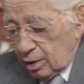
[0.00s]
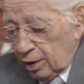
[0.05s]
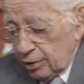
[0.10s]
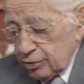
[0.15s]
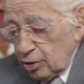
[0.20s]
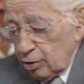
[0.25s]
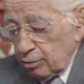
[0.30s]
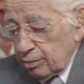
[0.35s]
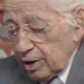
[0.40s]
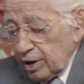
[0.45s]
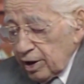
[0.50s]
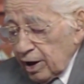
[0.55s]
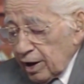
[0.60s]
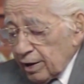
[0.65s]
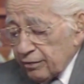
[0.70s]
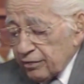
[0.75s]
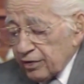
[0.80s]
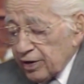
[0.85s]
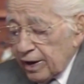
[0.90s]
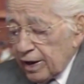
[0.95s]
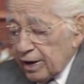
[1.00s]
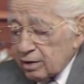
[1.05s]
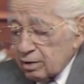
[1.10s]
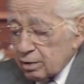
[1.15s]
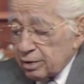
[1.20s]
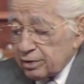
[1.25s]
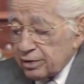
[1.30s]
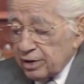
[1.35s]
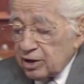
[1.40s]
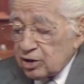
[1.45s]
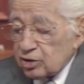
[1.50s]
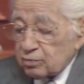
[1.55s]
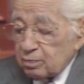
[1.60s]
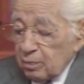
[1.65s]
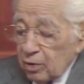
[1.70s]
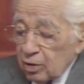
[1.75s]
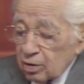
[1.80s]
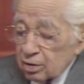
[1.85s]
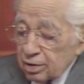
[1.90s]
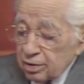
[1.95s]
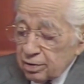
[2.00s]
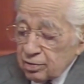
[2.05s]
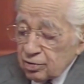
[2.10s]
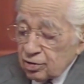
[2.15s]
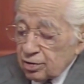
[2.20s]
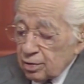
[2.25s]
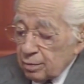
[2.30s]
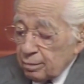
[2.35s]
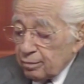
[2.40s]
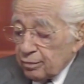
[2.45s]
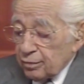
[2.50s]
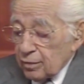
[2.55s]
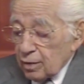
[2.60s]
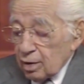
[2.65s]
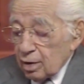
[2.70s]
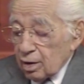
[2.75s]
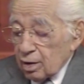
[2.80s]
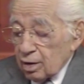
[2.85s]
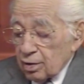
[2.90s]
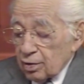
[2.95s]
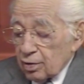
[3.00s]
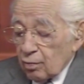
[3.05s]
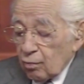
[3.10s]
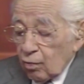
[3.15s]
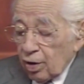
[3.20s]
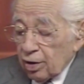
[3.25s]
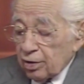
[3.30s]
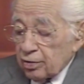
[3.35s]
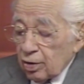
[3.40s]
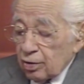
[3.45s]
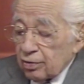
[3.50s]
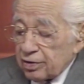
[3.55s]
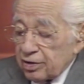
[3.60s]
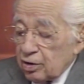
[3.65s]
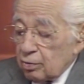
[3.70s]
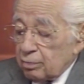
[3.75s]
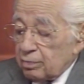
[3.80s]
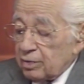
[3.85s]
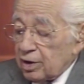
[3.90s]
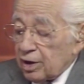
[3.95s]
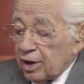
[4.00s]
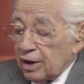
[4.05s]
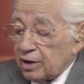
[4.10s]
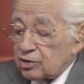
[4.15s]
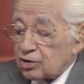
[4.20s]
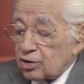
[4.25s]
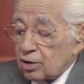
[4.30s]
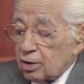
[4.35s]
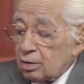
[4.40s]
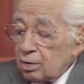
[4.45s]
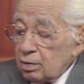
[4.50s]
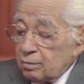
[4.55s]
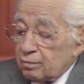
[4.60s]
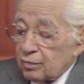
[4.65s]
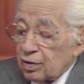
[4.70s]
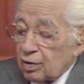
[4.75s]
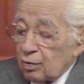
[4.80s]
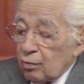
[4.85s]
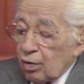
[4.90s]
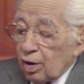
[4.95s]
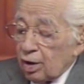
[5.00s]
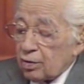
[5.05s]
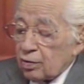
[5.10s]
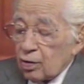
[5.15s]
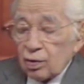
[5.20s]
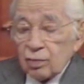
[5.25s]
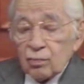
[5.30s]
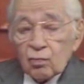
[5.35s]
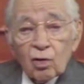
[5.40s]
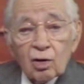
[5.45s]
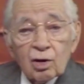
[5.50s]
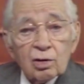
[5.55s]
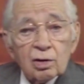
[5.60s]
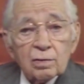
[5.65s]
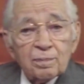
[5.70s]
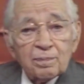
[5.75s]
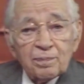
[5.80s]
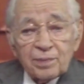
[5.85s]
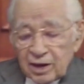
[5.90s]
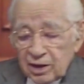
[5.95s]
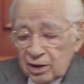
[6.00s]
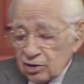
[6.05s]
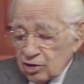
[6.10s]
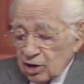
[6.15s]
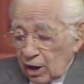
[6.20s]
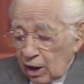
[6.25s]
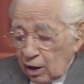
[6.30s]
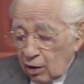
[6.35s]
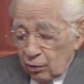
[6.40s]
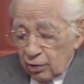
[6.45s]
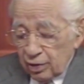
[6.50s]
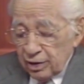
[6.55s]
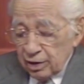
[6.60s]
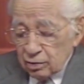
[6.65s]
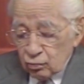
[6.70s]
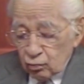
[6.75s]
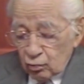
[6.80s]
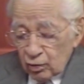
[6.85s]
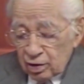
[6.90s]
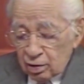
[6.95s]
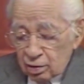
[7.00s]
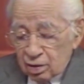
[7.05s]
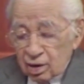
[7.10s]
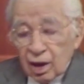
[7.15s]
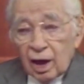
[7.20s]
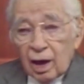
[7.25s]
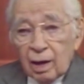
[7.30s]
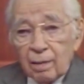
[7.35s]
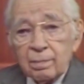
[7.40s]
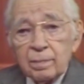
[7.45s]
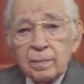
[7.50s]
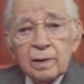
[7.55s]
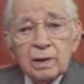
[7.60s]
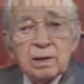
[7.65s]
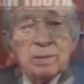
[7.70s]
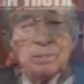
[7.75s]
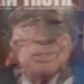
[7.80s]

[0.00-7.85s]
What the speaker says: Now you may have that in these booklets, the one on human nature, the one on world peace, how it will come.